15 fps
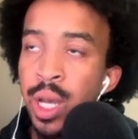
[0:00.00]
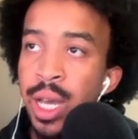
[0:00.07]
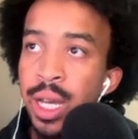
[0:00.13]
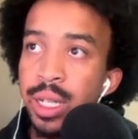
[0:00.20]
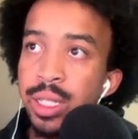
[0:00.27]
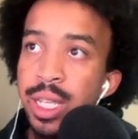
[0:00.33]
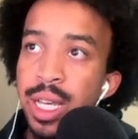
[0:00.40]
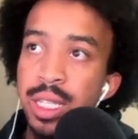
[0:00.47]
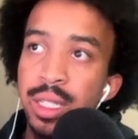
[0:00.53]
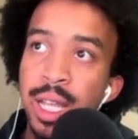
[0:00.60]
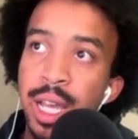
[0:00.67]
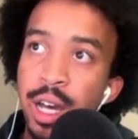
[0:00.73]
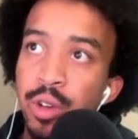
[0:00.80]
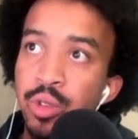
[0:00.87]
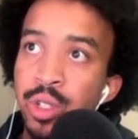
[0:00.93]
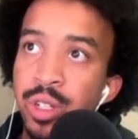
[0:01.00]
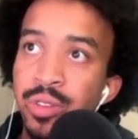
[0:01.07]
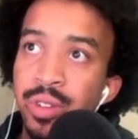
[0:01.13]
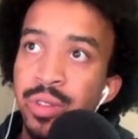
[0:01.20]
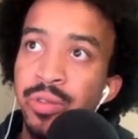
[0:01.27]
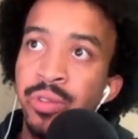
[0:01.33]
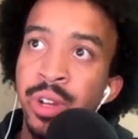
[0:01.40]
test out
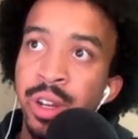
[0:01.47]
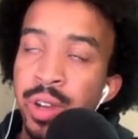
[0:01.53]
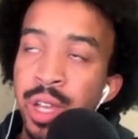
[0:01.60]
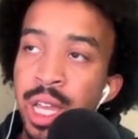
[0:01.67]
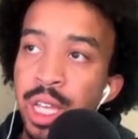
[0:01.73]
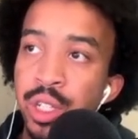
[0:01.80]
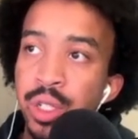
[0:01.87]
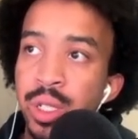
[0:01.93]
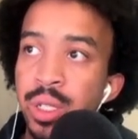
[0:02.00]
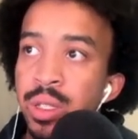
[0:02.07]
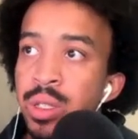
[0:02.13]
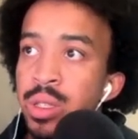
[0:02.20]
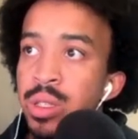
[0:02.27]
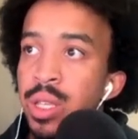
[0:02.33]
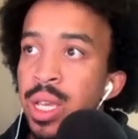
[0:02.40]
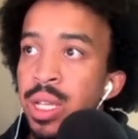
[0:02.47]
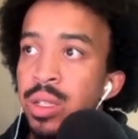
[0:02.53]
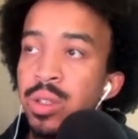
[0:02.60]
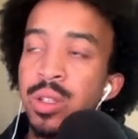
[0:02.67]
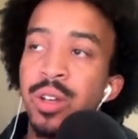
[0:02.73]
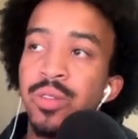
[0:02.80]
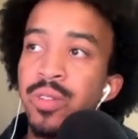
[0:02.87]
different variations and
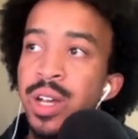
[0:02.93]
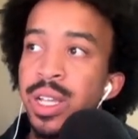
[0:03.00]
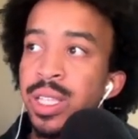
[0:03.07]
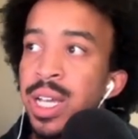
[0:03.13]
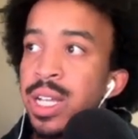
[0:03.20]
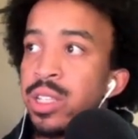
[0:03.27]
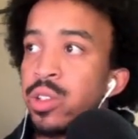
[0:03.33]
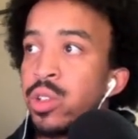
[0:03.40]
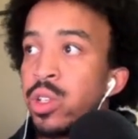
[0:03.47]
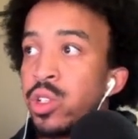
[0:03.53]
stuff like that, so that you